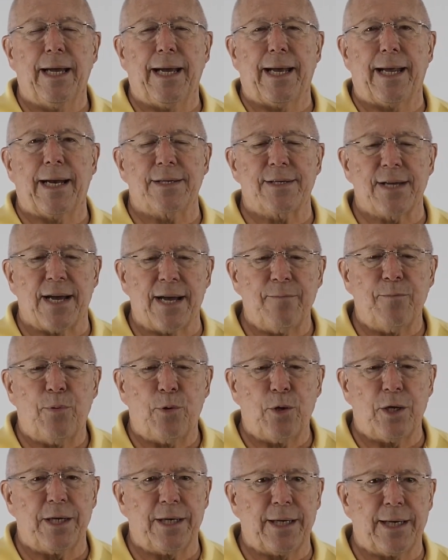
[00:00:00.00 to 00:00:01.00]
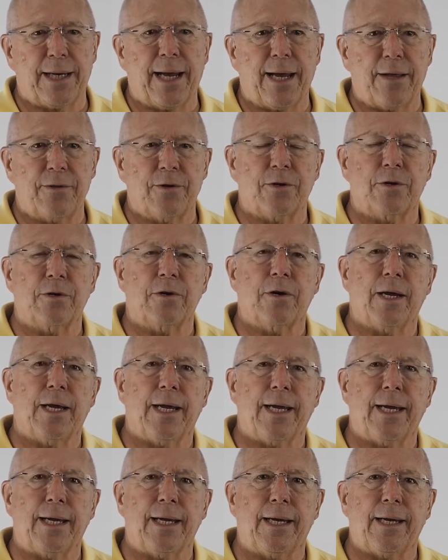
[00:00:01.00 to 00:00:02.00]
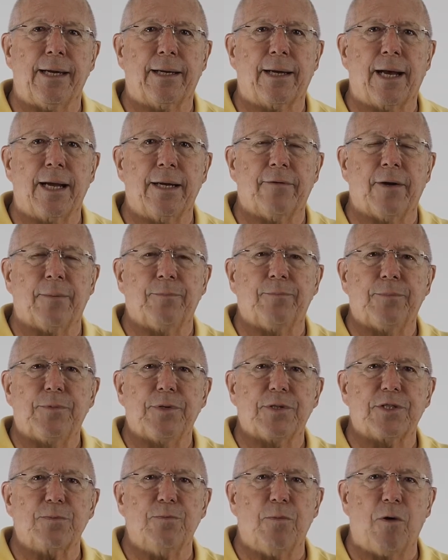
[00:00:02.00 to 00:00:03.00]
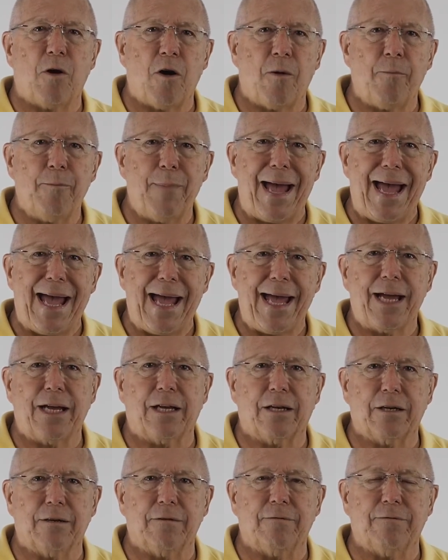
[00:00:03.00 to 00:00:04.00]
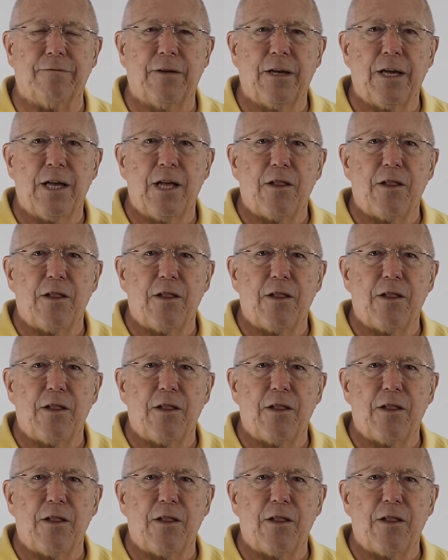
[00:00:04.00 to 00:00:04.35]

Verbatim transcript: and as I'm putting together a kind of a small bag of